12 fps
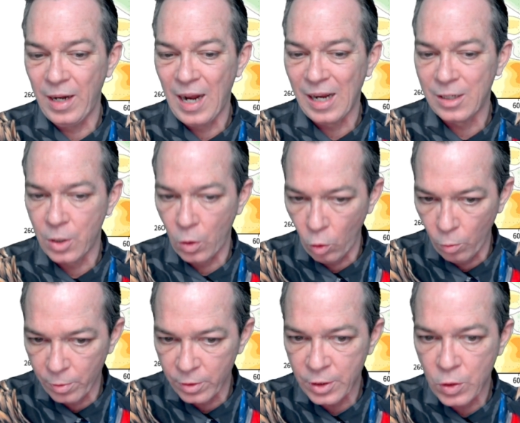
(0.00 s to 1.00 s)
an
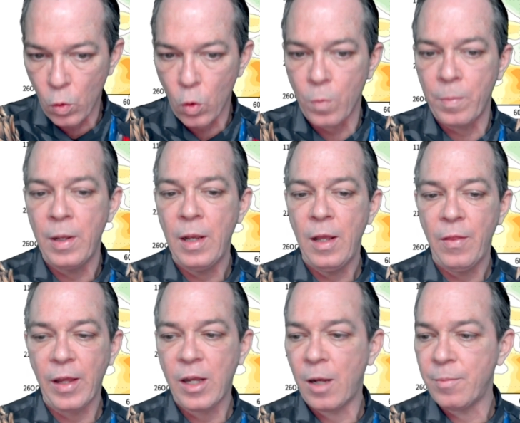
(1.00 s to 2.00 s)
October storm
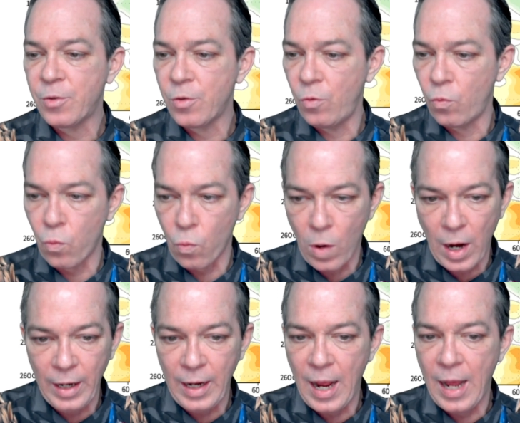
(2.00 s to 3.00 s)
that comes through
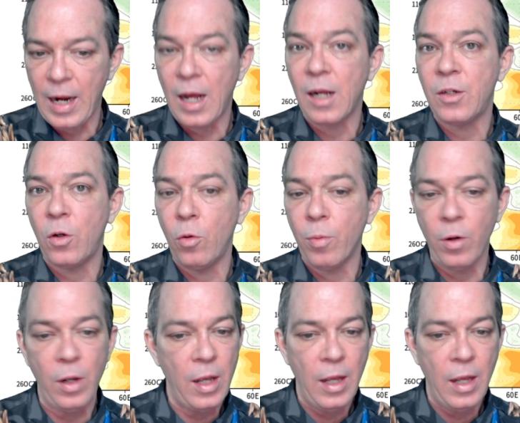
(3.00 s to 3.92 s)
right at October.